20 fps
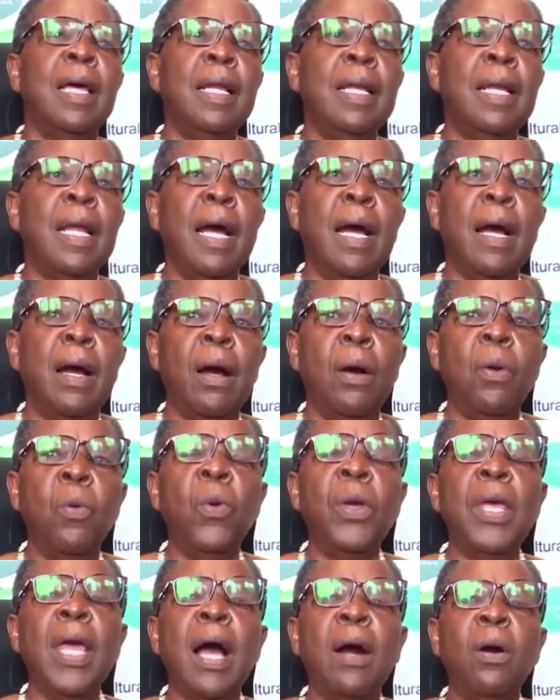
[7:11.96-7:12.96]
Then
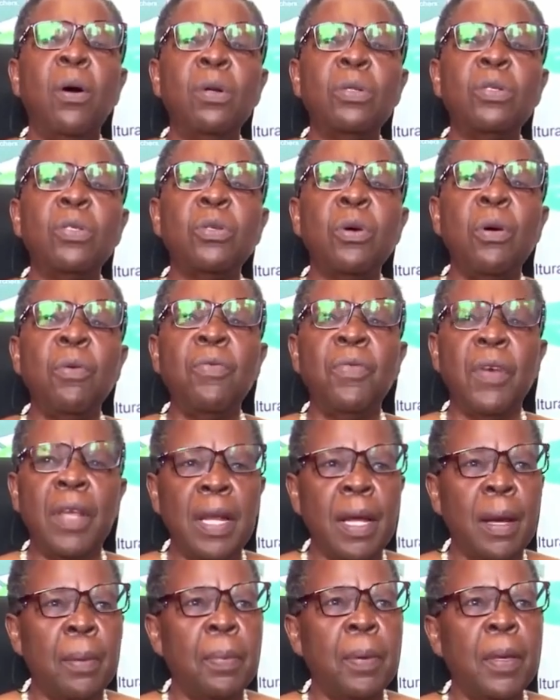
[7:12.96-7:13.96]
we are also
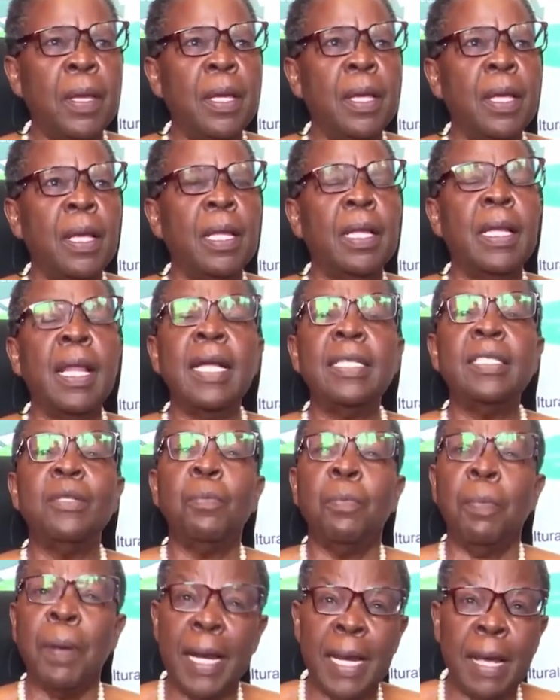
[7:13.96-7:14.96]
very happy
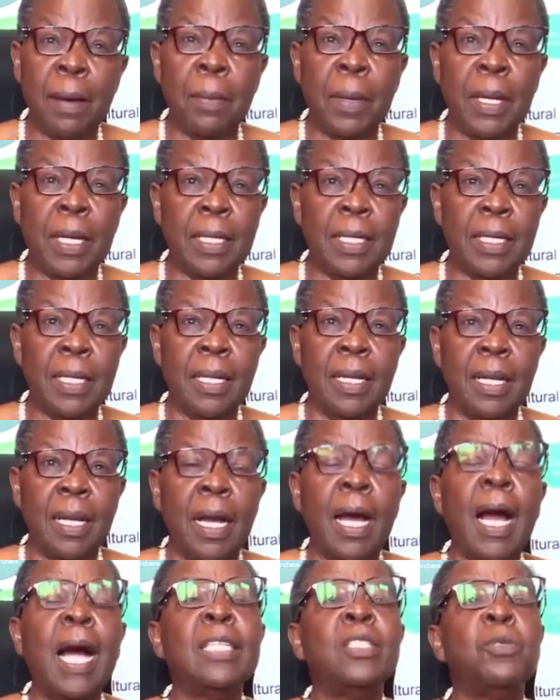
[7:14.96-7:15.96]
that Parliament
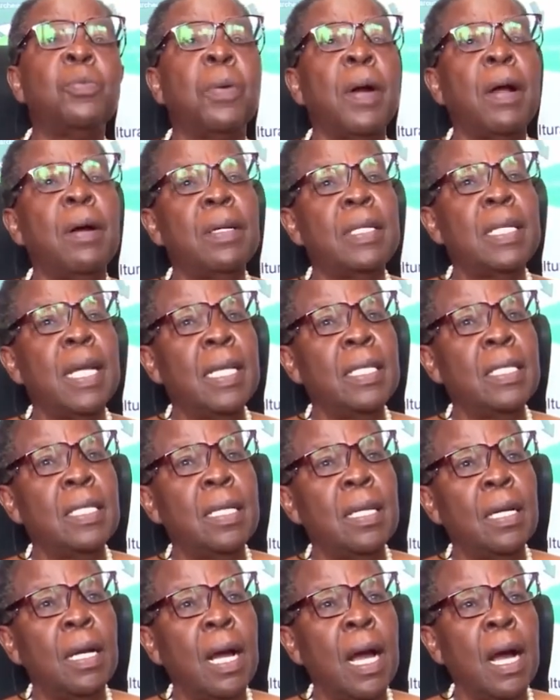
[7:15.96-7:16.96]
has
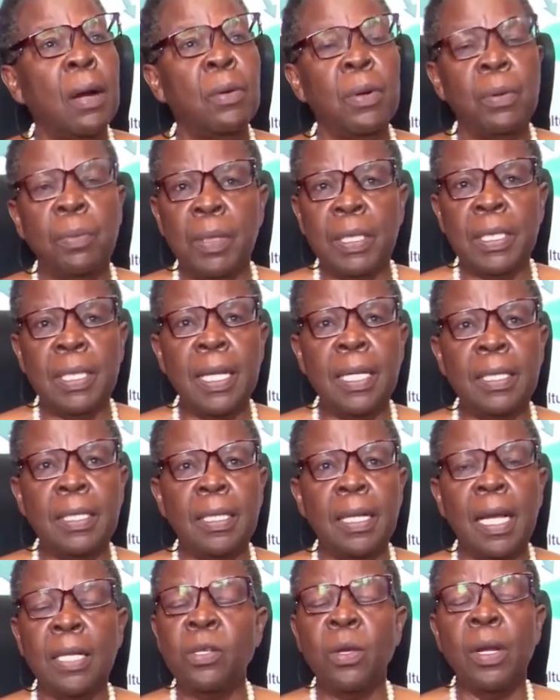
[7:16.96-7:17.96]
prioritized
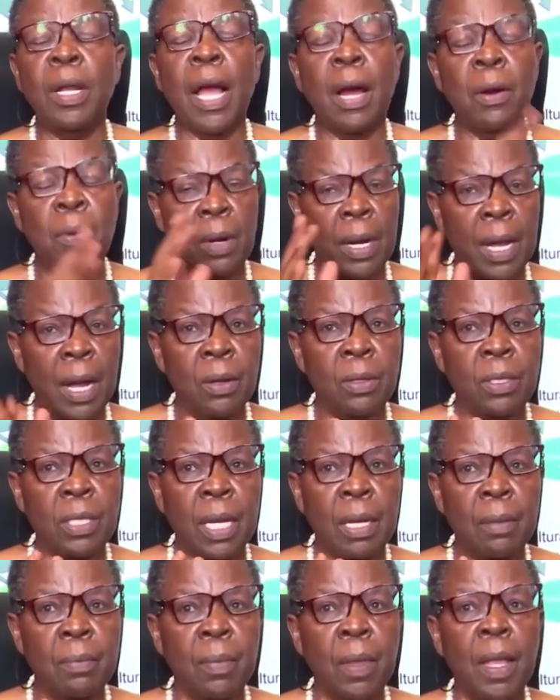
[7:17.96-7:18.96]

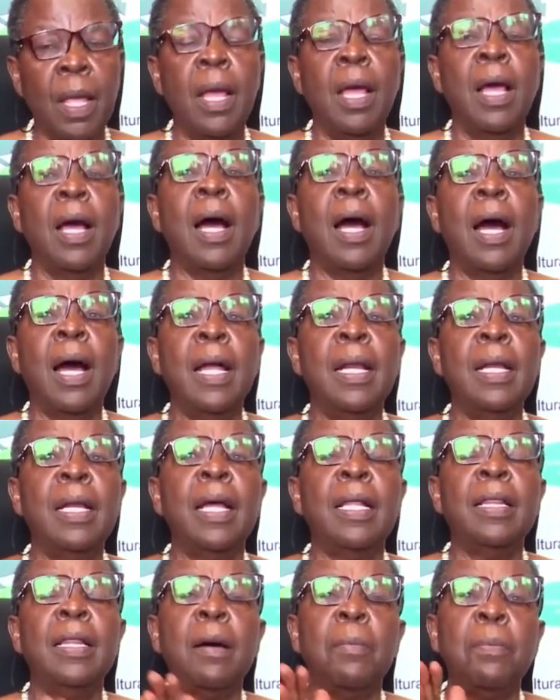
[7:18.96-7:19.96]
agriculture,
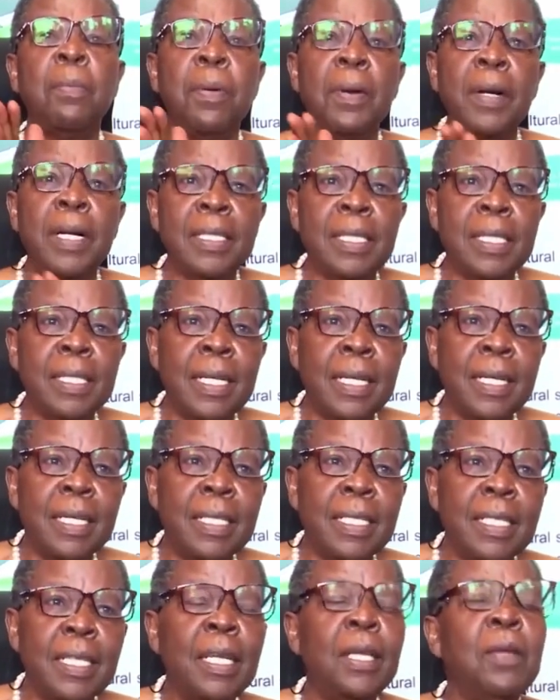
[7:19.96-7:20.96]
and the
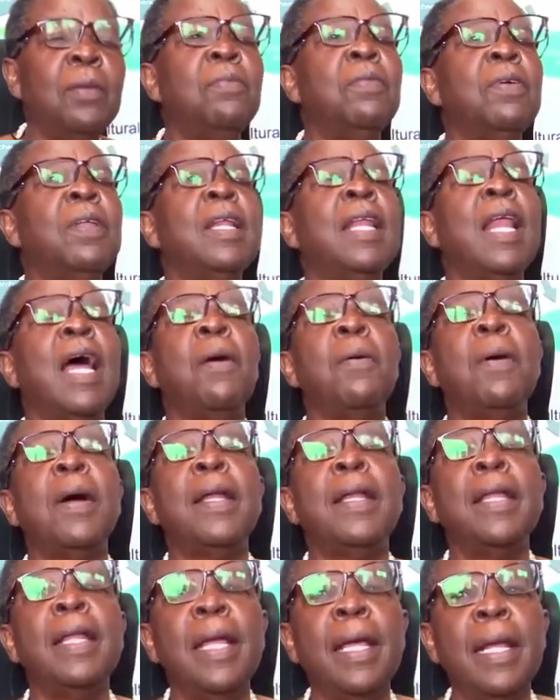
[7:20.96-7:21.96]
president, even now
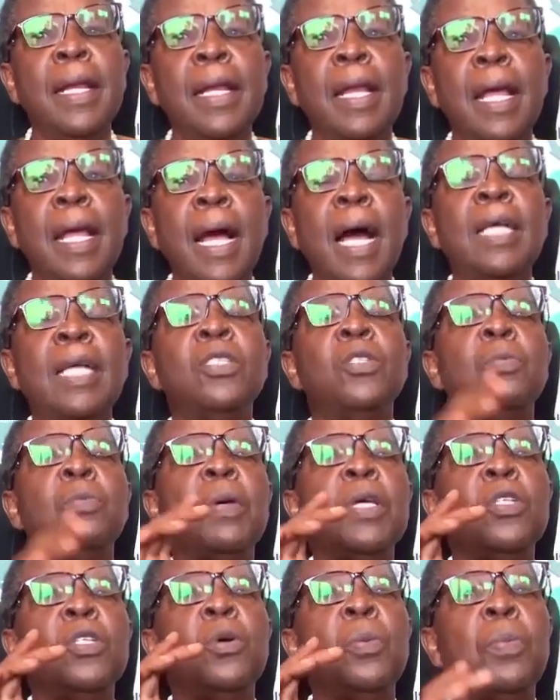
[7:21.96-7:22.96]
and then, has
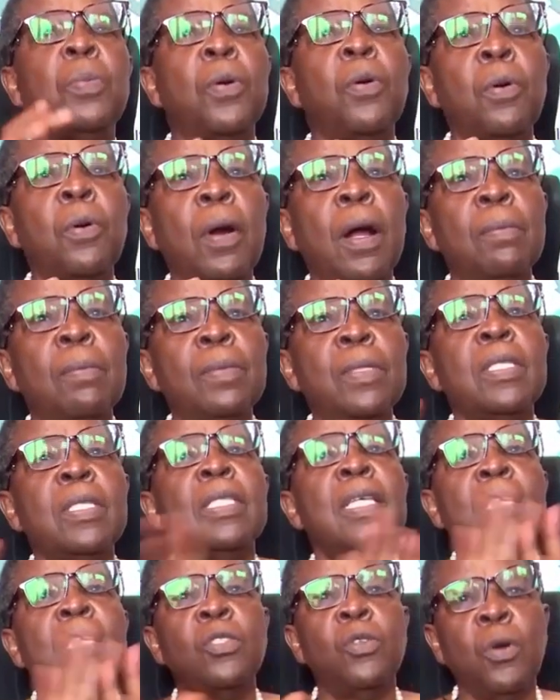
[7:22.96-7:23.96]
special
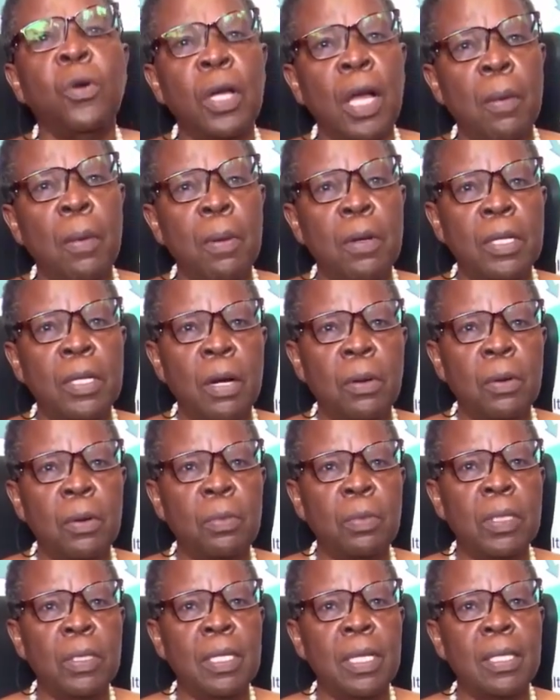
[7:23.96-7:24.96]
programs just talking about
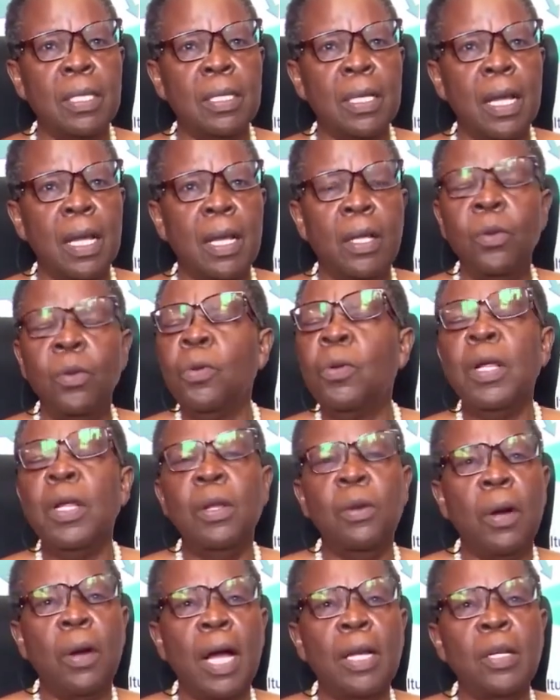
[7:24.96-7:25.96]
agribusiness.
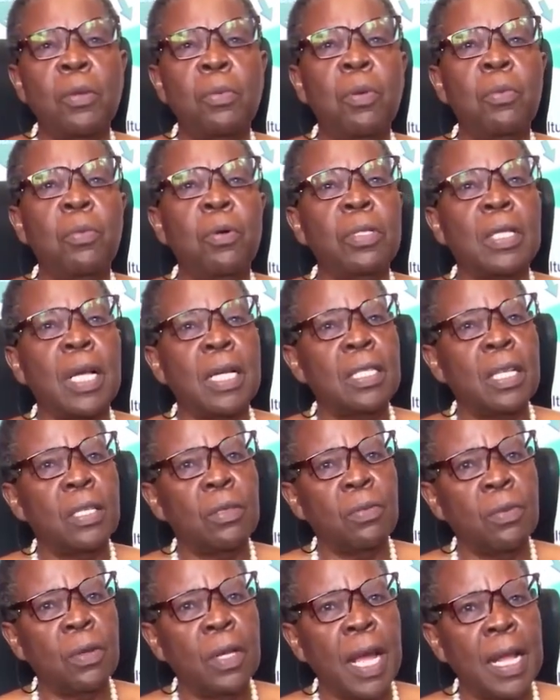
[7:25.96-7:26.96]
You can't be more
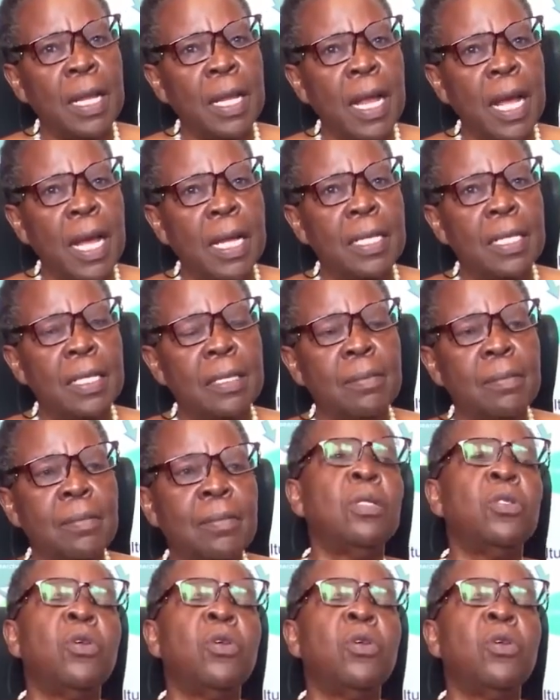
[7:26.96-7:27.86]
successful than that.